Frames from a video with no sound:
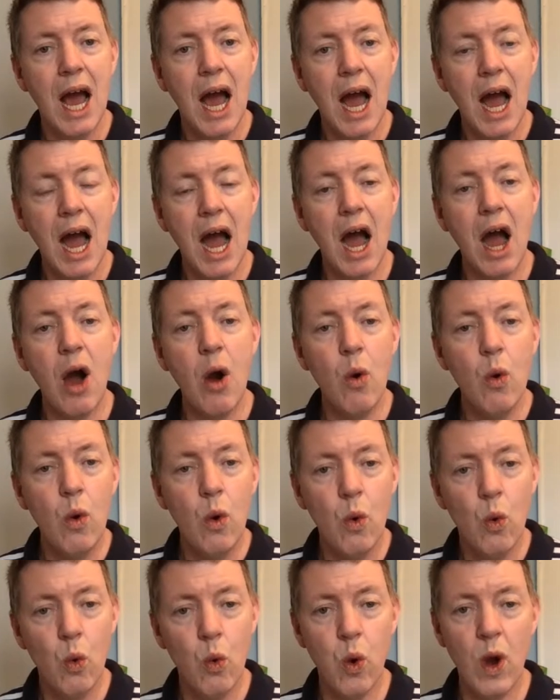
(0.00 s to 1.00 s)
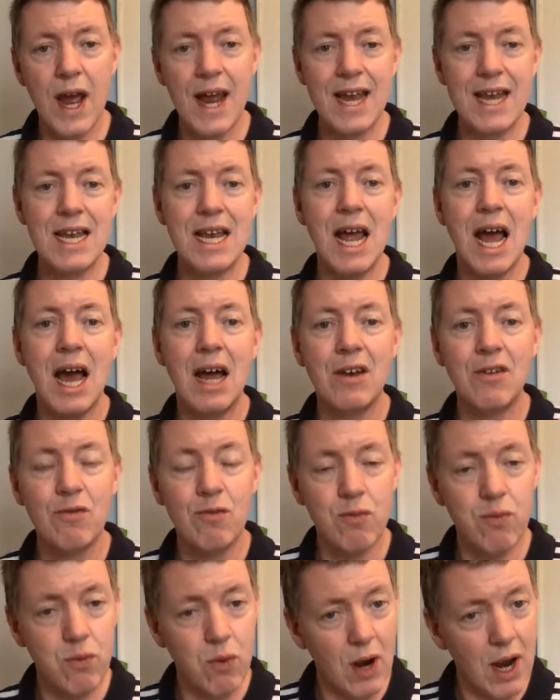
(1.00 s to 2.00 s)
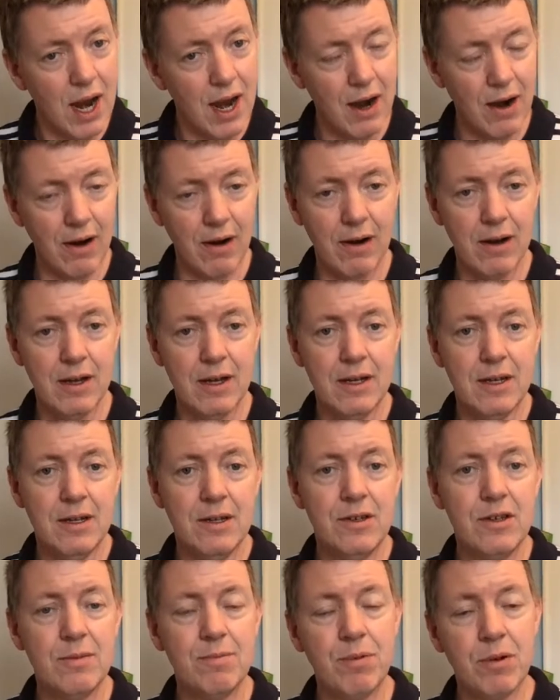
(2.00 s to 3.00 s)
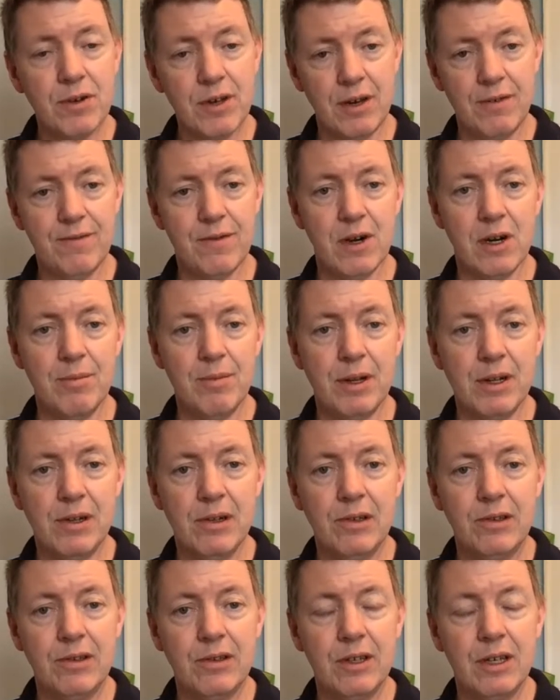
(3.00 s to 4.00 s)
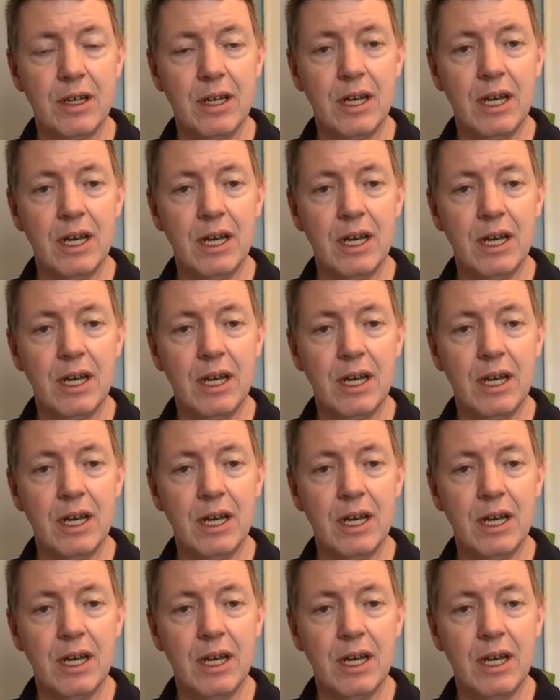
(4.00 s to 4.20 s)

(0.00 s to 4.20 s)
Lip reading: how, when, and where to put adverbials